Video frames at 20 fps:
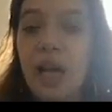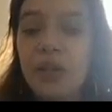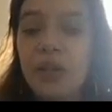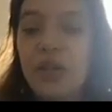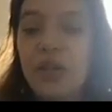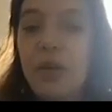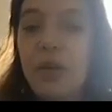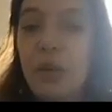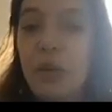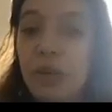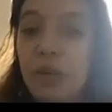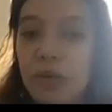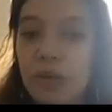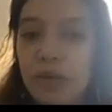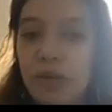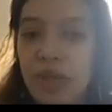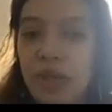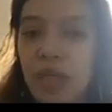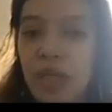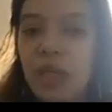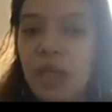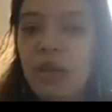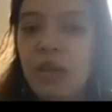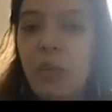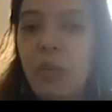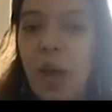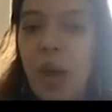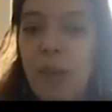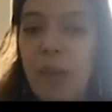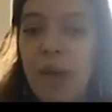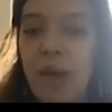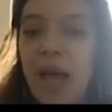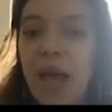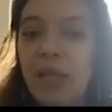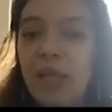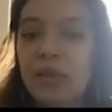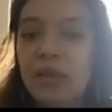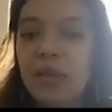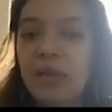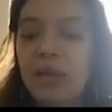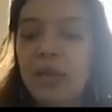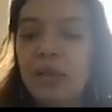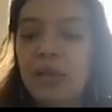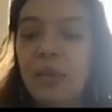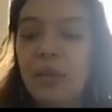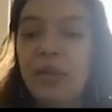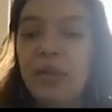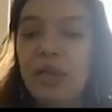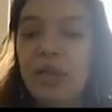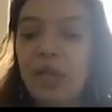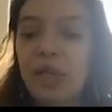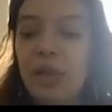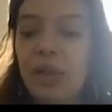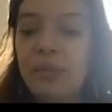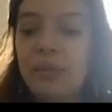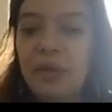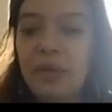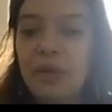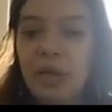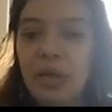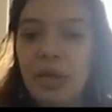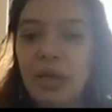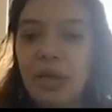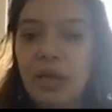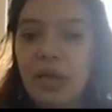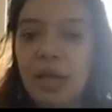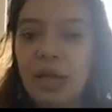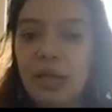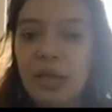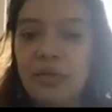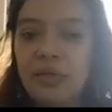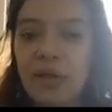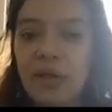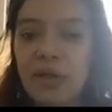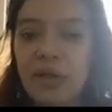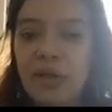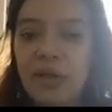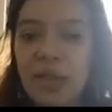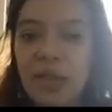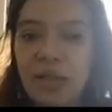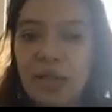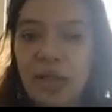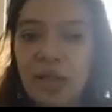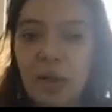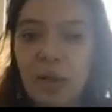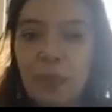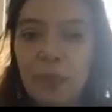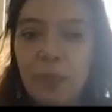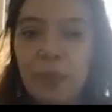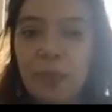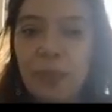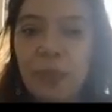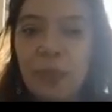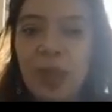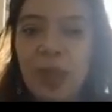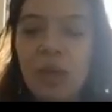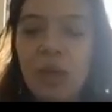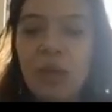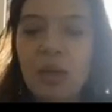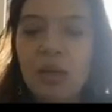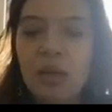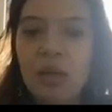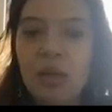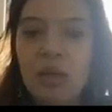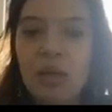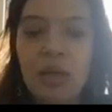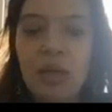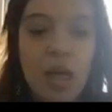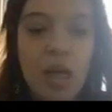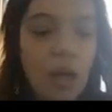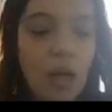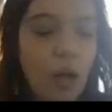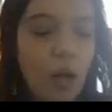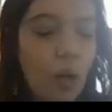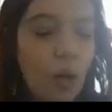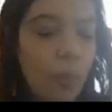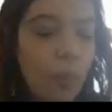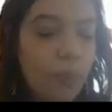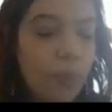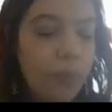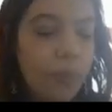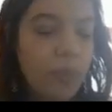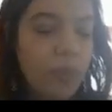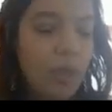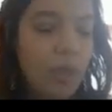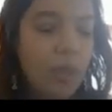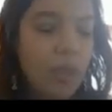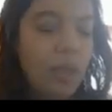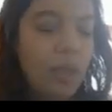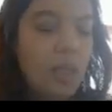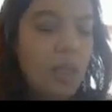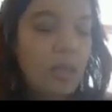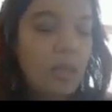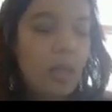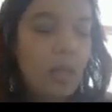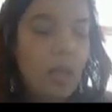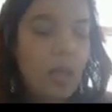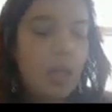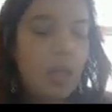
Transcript: actually also seen the web ad that was clicked 5 days ago. So I think